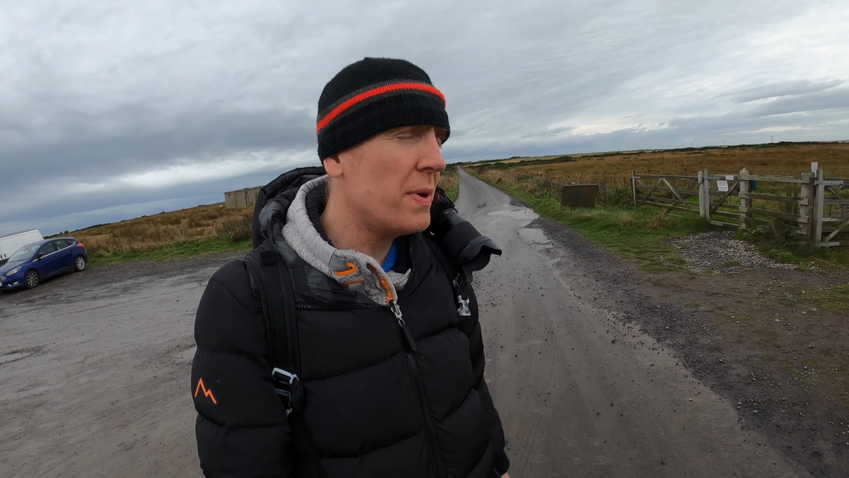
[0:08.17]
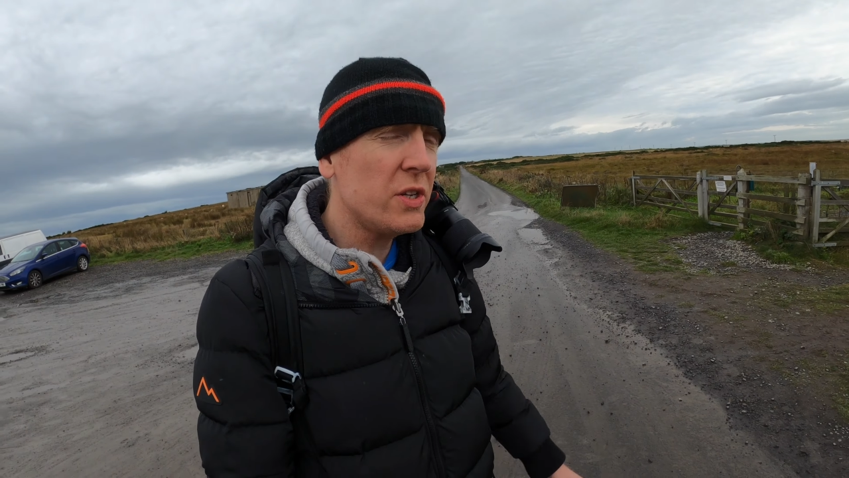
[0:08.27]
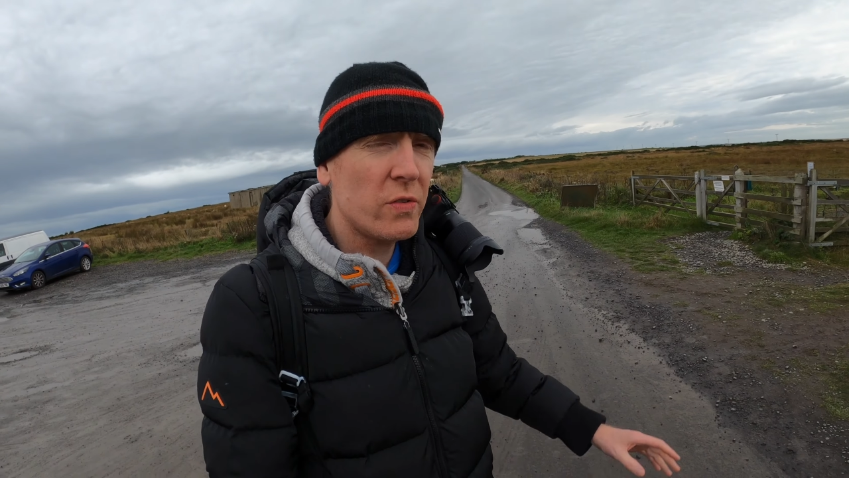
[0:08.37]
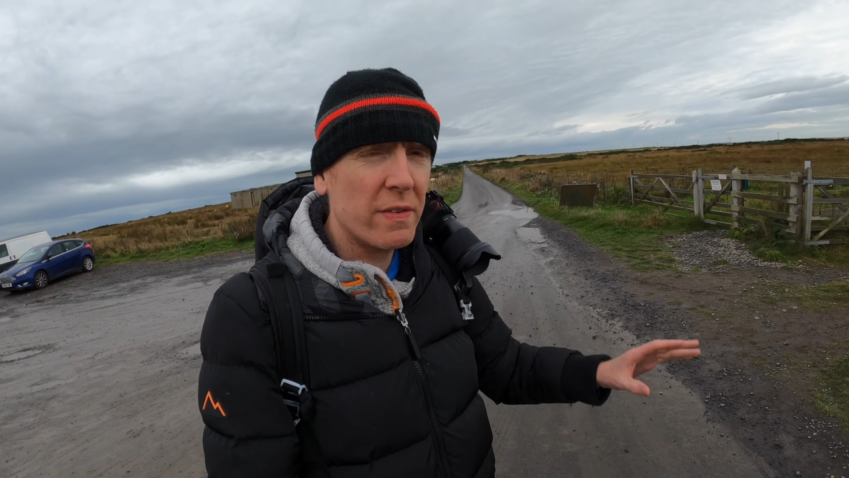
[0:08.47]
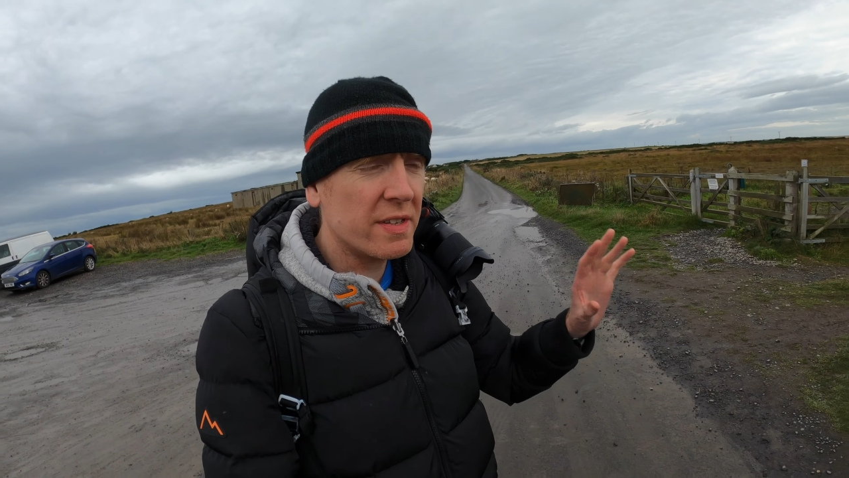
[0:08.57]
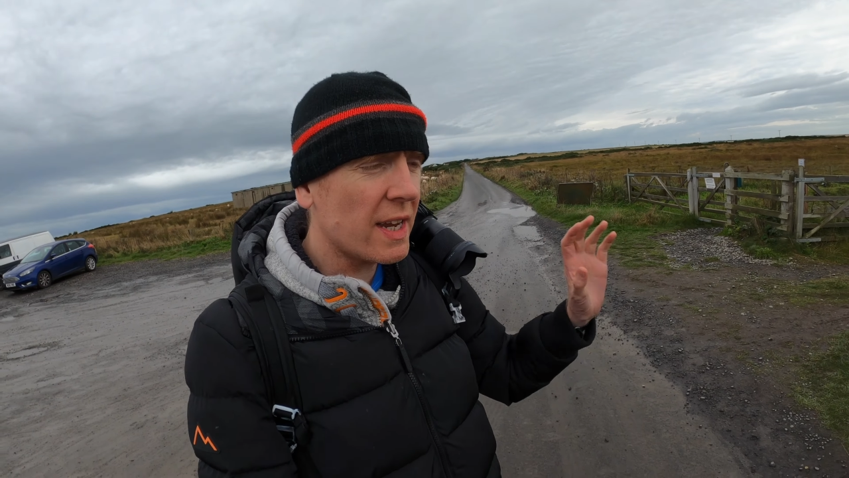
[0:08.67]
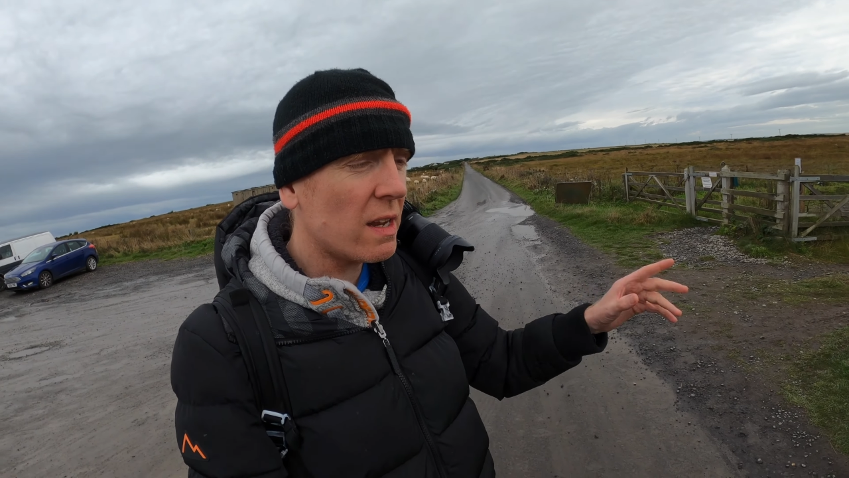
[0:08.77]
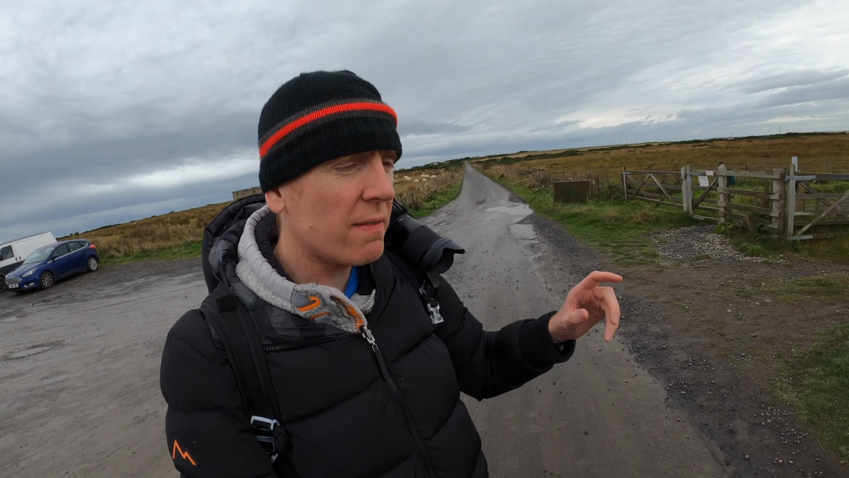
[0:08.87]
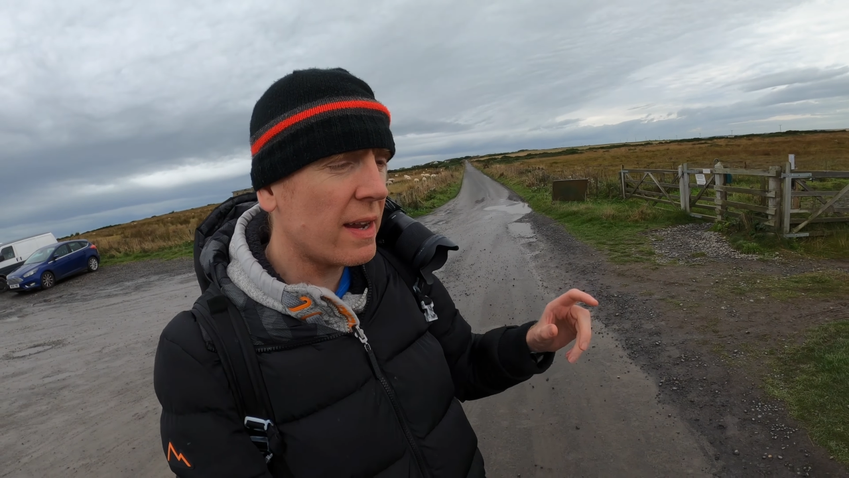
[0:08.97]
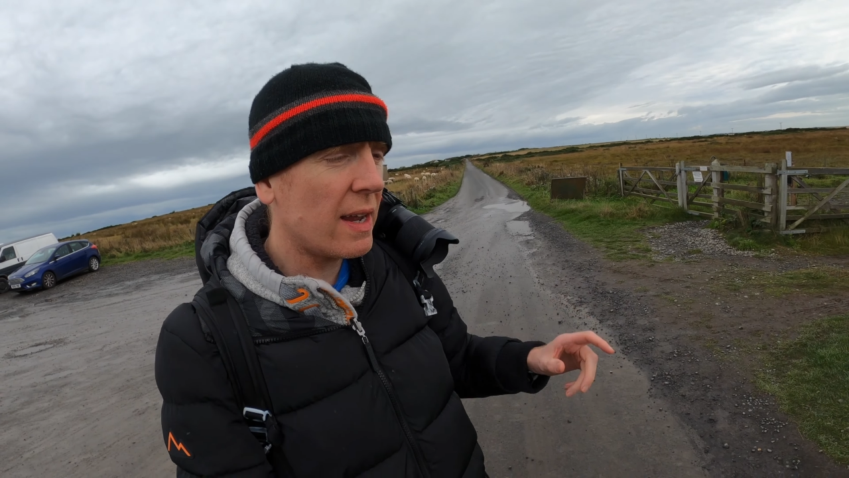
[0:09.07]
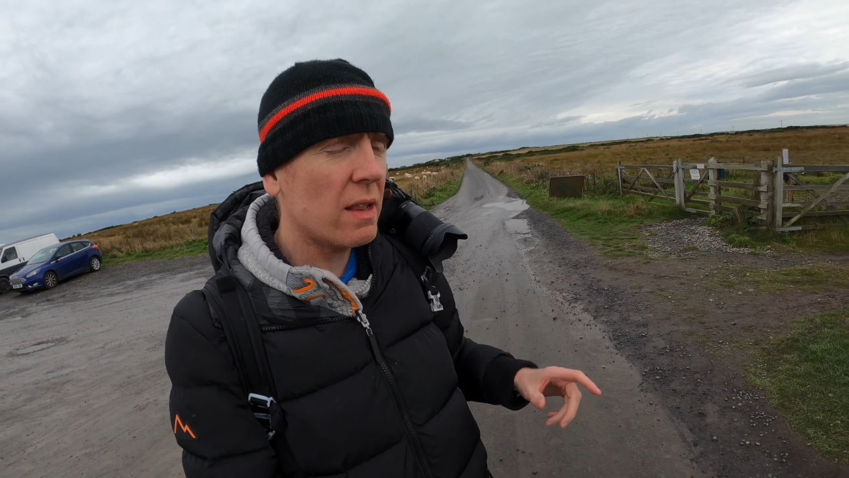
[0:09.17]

the picture I've seen of it,